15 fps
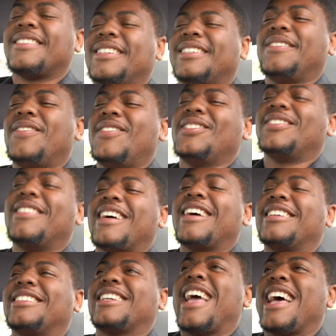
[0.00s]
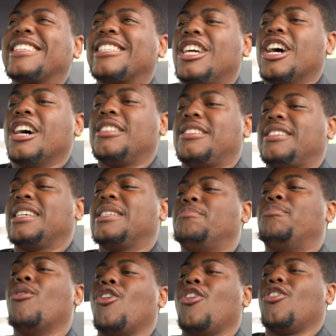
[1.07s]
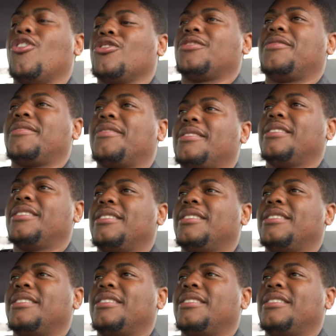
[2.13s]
This feels nice. It has guts, has balls.